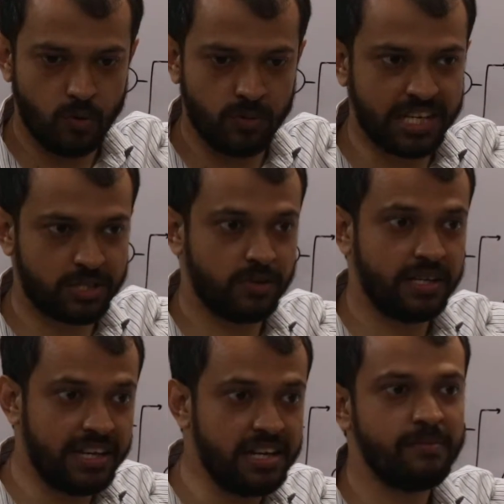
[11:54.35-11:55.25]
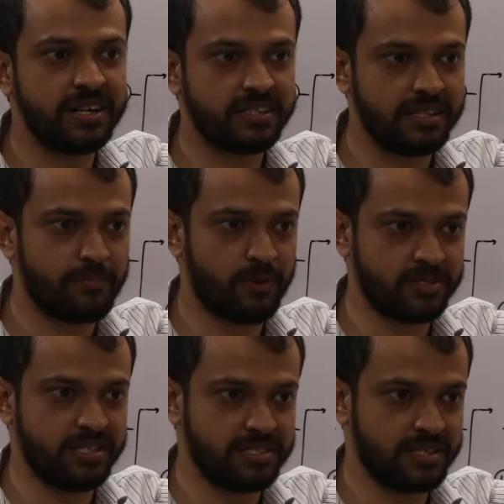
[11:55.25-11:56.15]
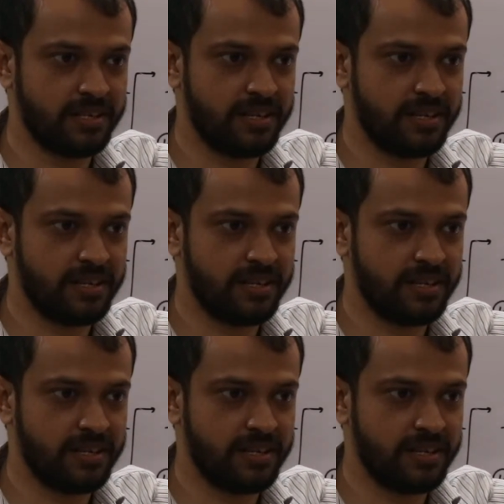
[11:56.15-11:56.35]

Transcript: which actually inhibit the process.